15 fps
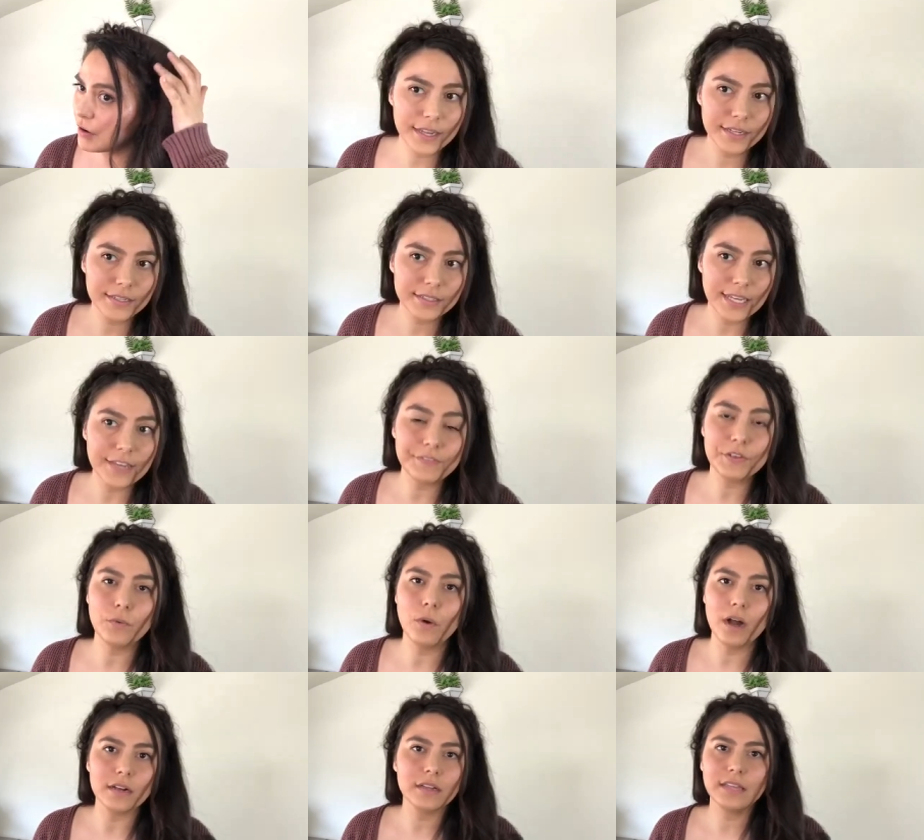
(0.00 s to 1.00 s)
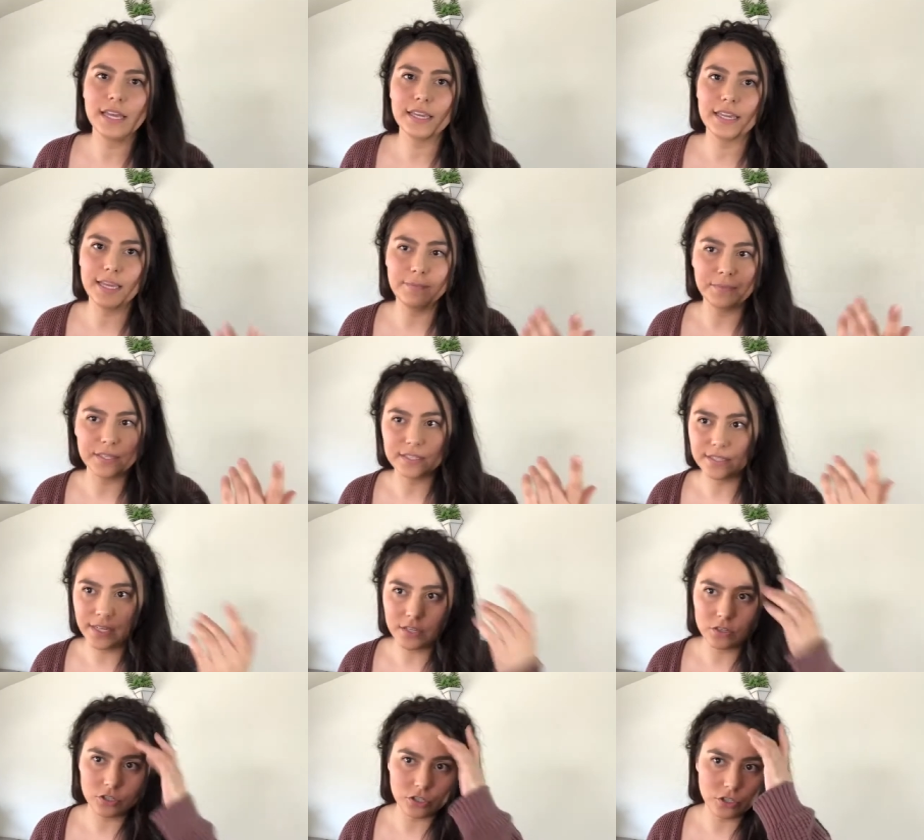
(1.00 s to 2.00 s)
And if you wanna like keep this
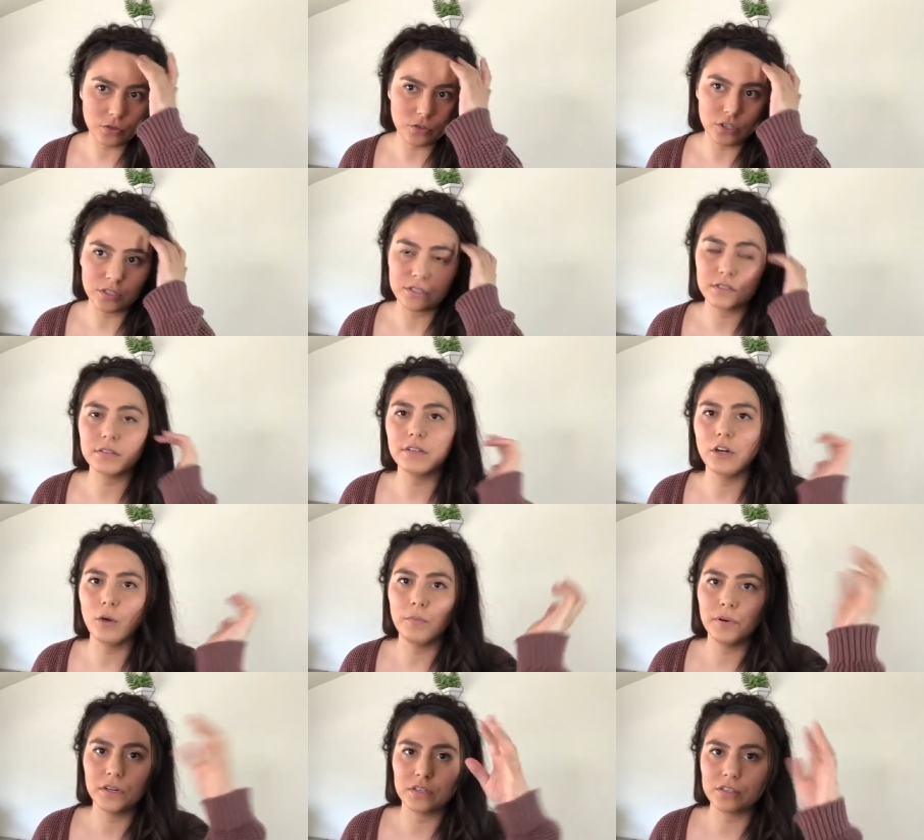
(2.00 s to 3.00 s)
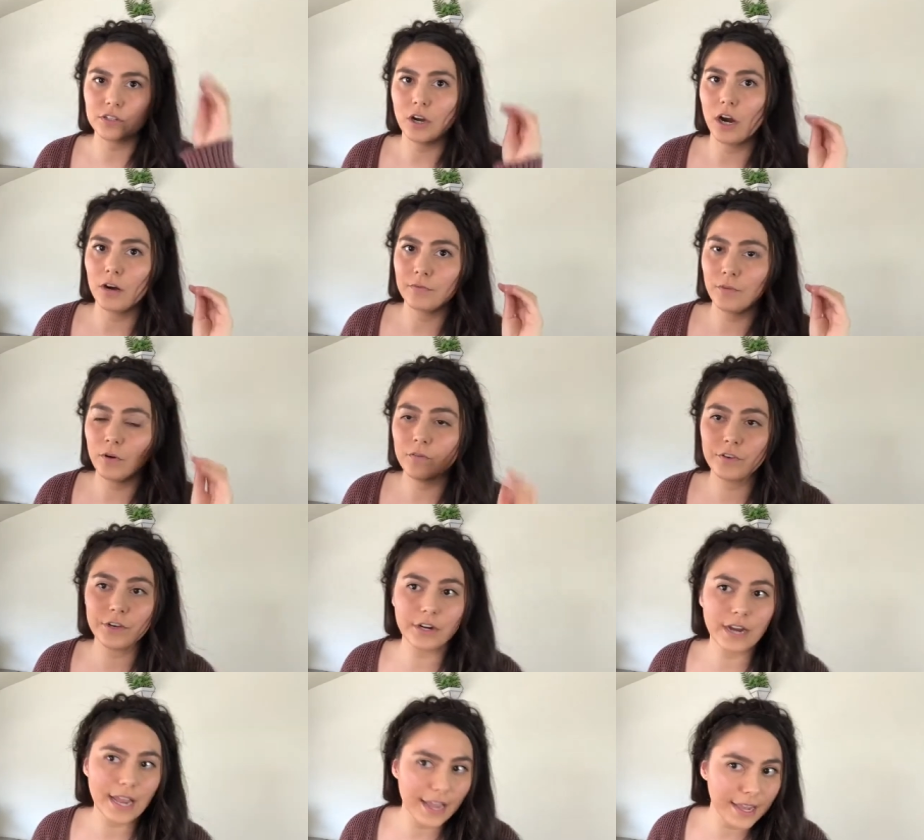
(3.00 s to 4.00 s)
in too, just, you know, put a scarf over
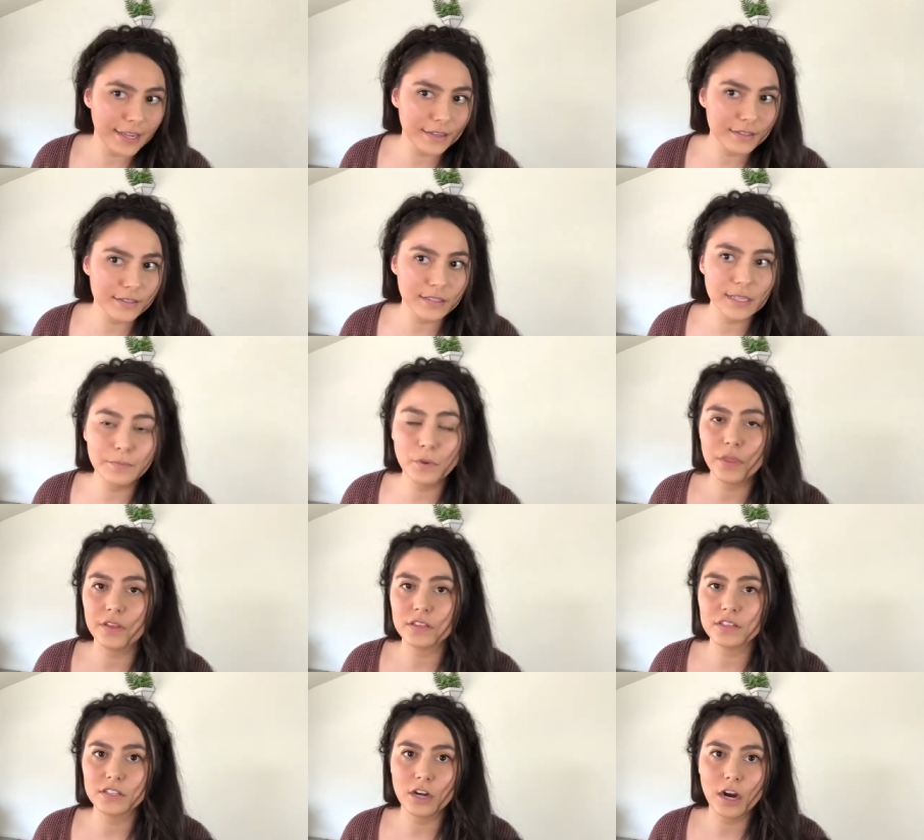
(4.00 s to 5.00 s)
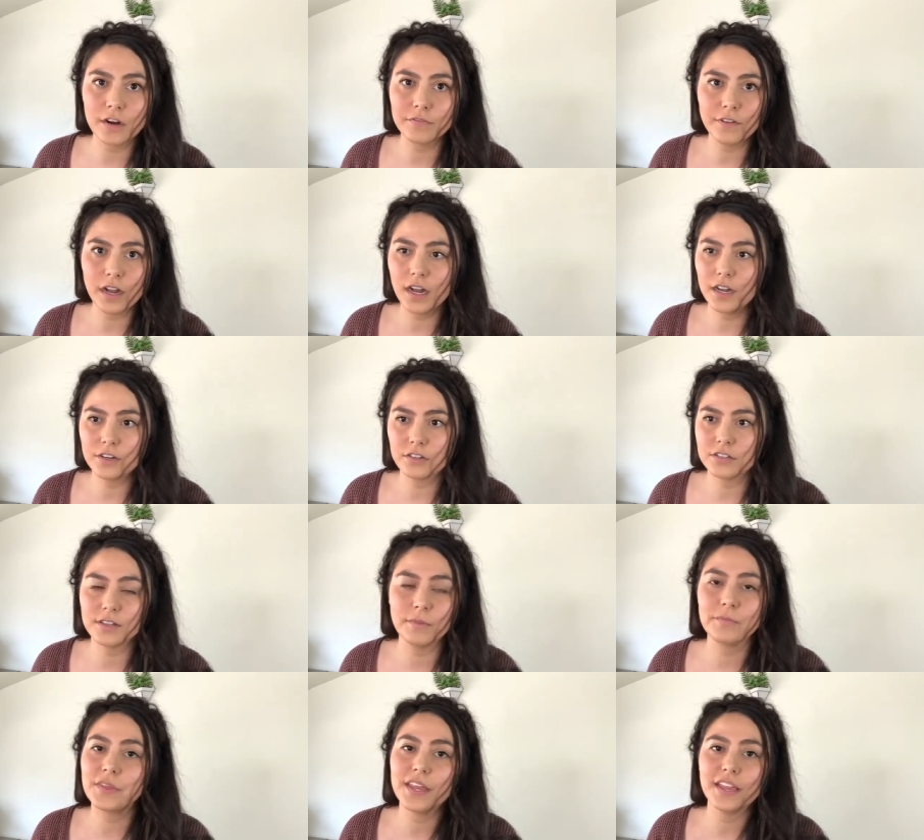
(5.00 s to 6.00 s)
your head, sleep with a scarf on or
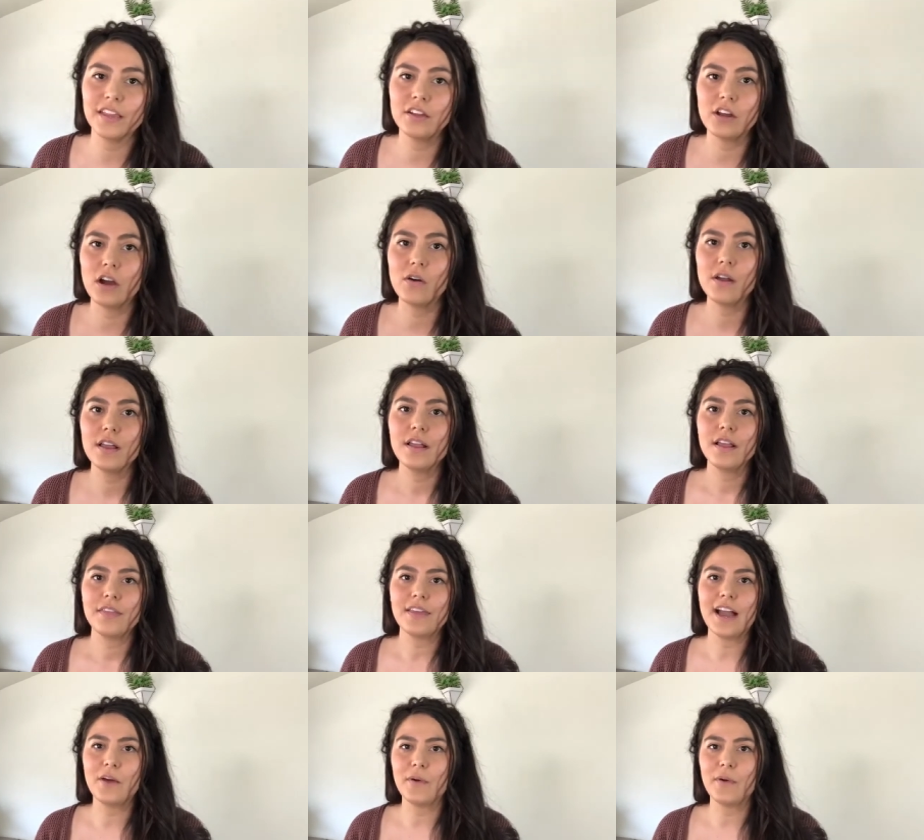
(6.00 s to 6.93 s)
something, you know? That